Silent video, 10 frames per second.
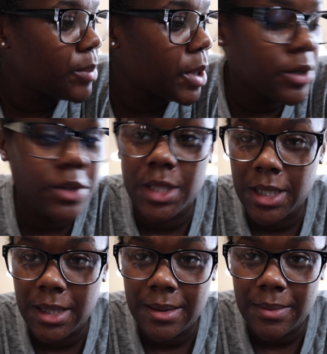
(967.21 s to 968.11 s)

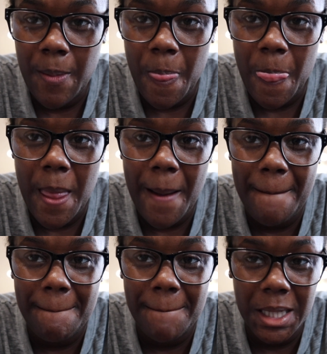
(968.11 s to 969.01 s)
purging
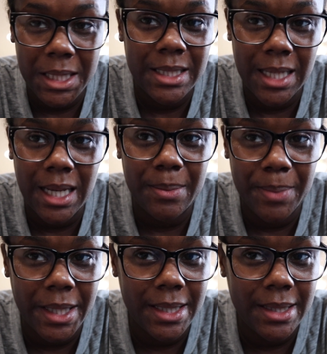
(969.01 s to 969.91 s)
must take
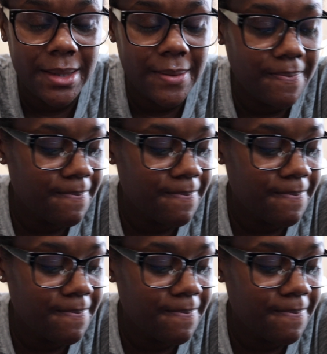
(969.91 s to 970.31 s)
place.